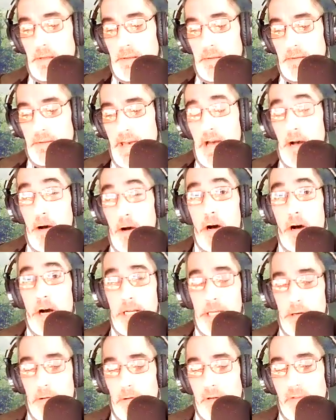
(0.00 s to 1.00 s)
that
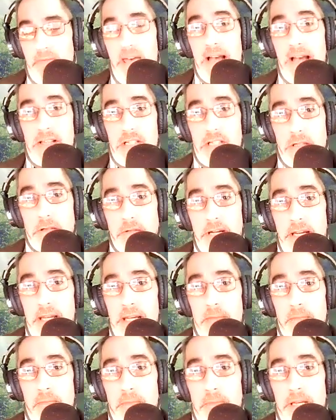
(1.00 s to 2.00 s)
audio of that
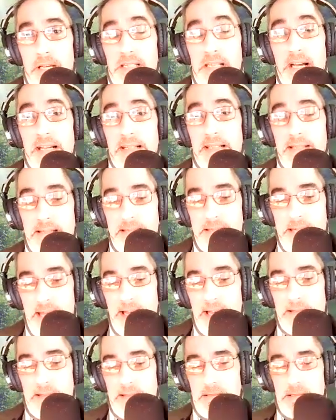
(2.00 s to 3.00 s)
scream is
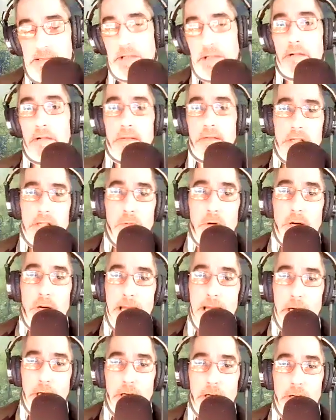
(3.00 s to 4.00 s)
identical to what
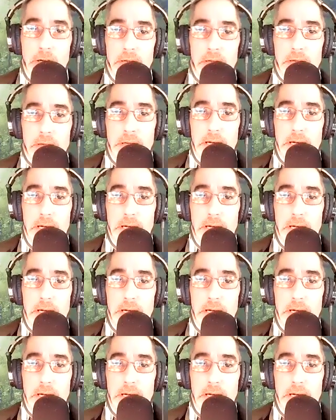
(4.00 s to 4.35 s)
I heard.